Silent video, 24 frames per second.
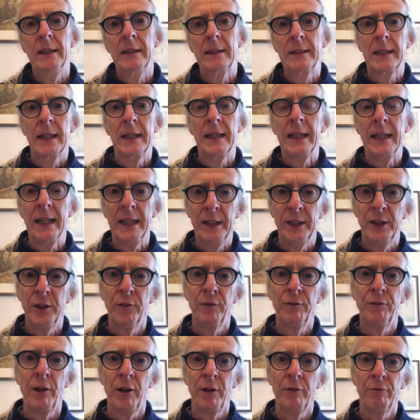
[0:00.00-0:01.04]
sitting in your
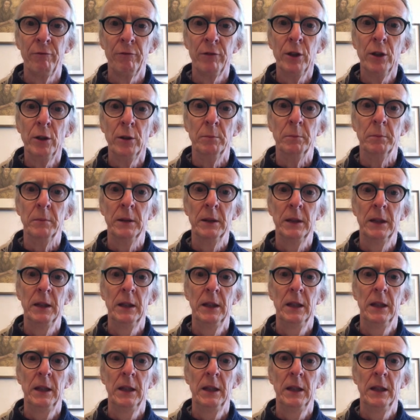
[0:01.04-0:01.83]
front room.